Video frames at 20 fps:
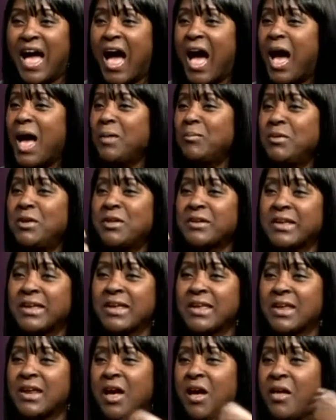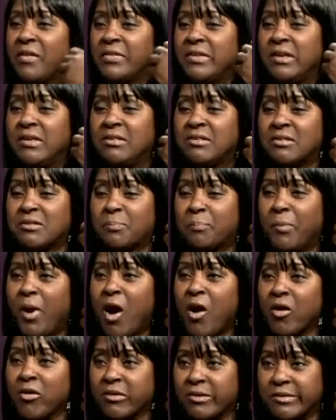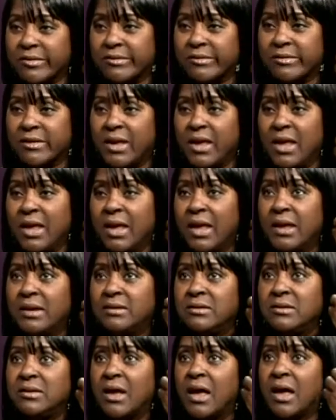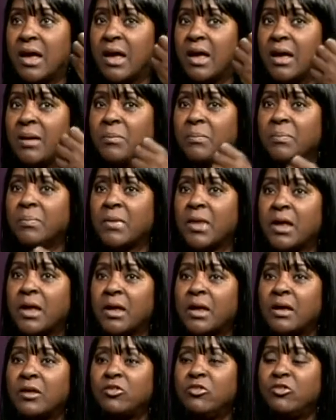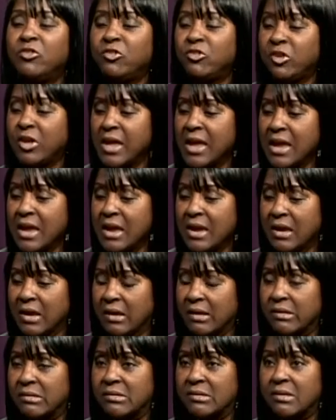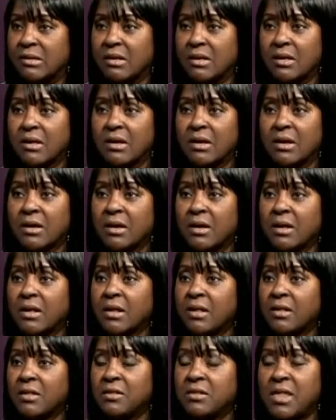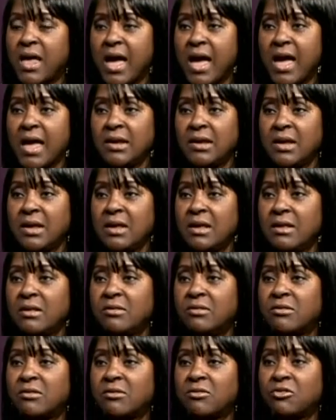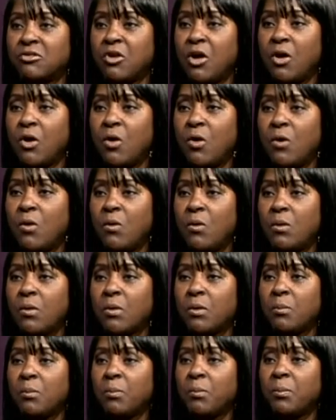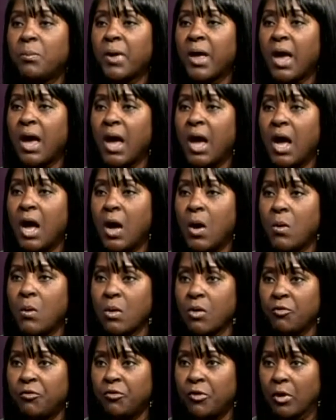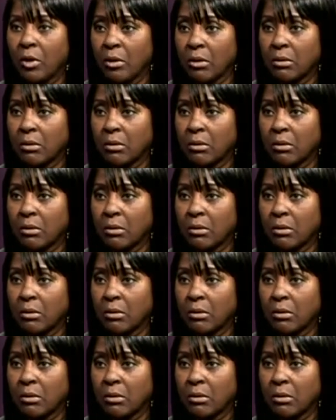I'm looking at all these sparks and geez, that is so powerful.